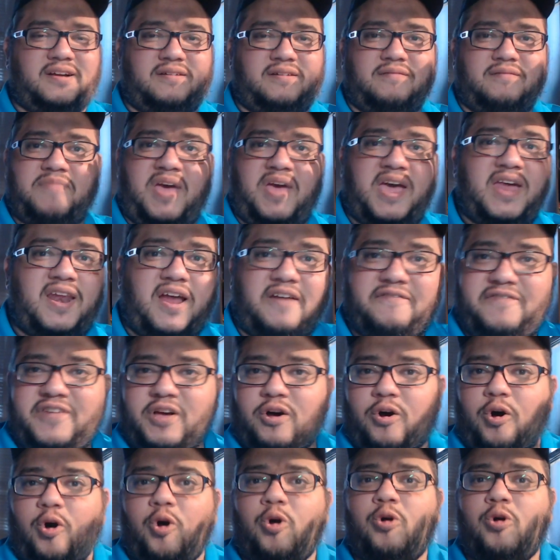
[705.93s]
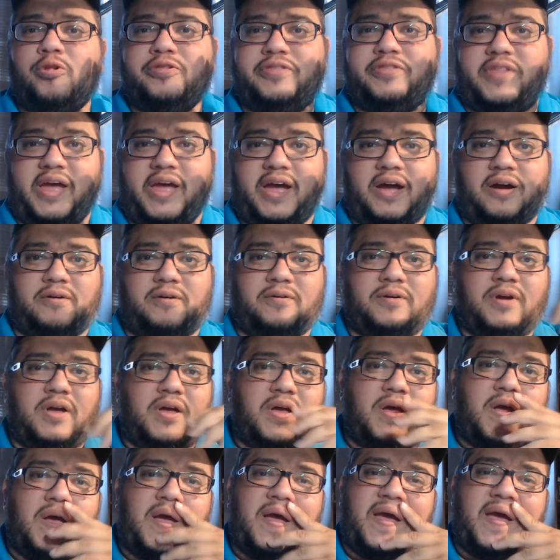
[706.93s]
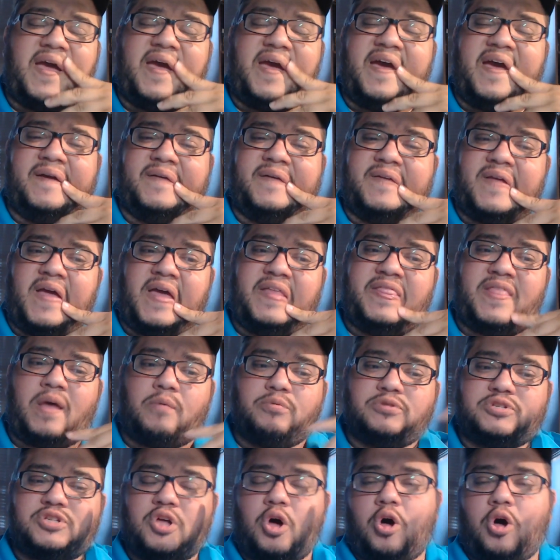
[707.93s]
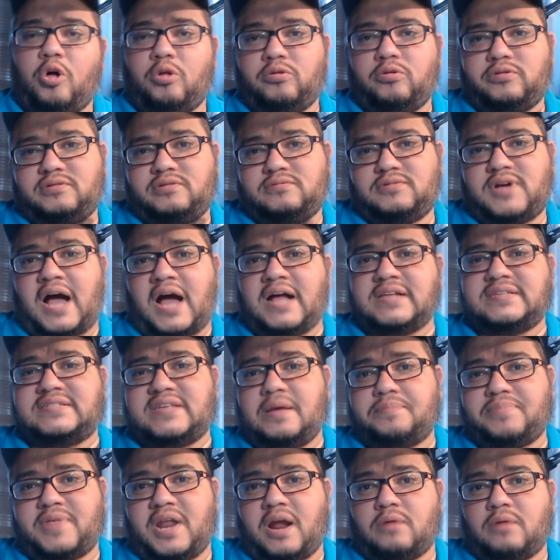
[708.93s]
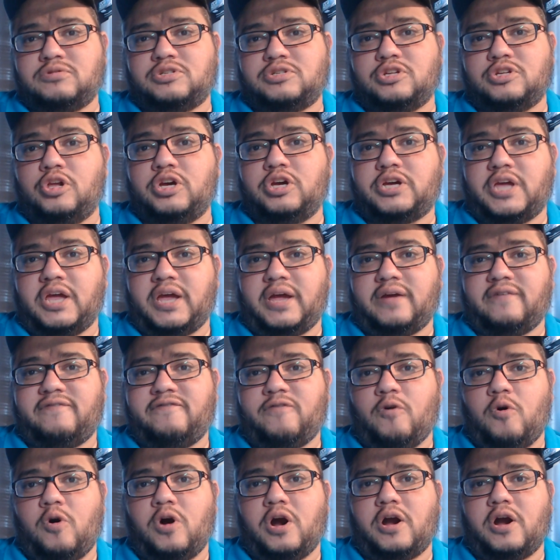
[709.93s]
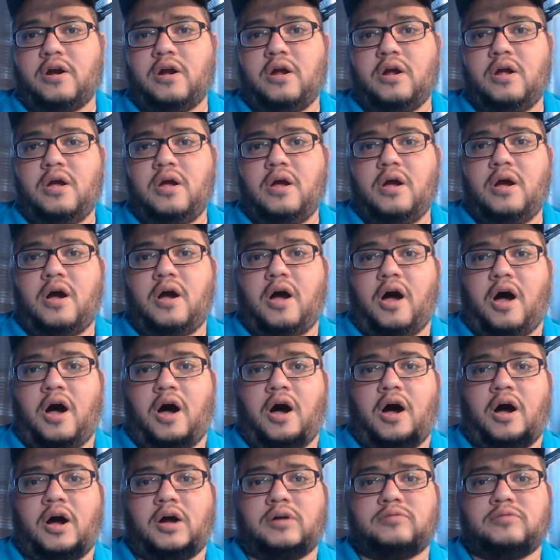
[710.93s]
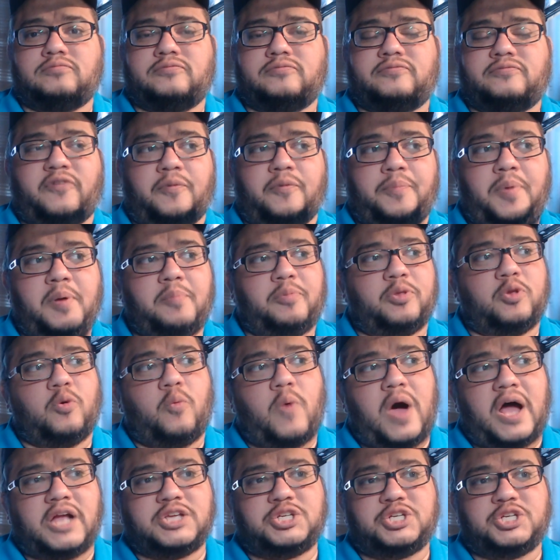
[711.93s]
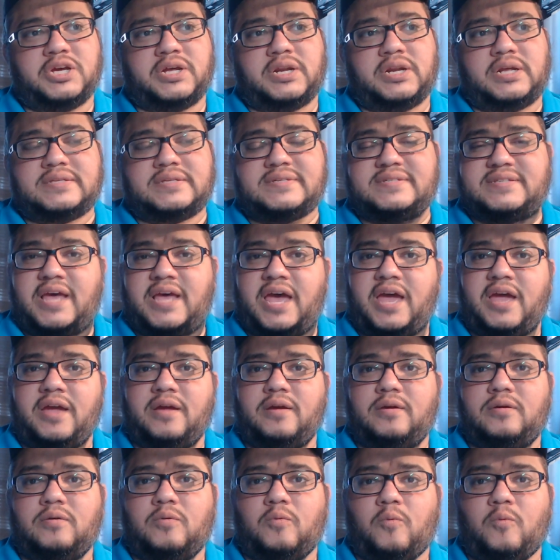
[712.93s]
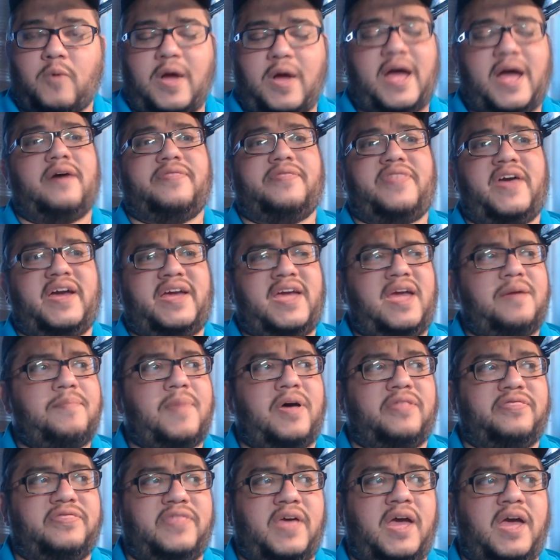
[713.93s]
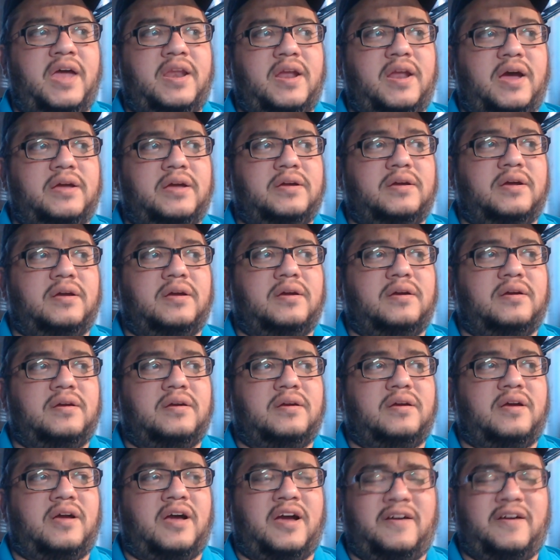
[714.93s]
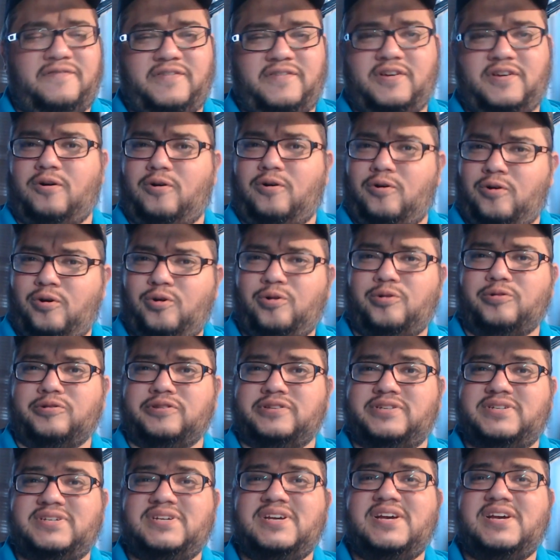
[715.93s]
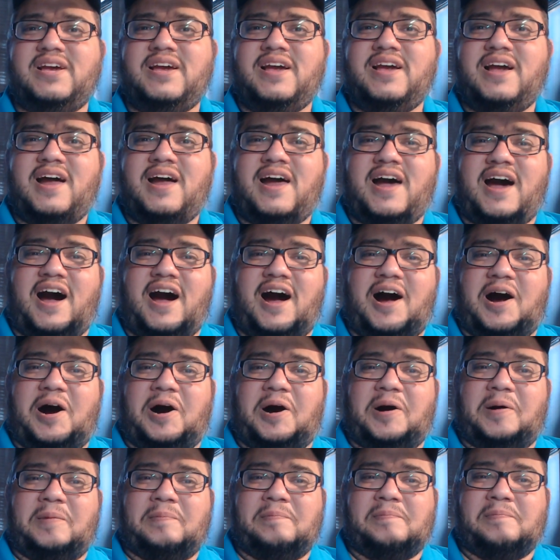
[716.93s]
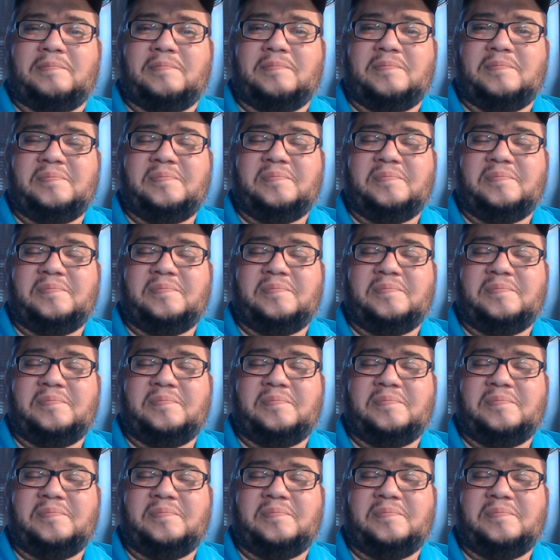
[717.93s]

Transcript: Man, I feel old now. And that was the whole concept that I was looking for people to watch it and say, wow, that came out then. I feel old. Um,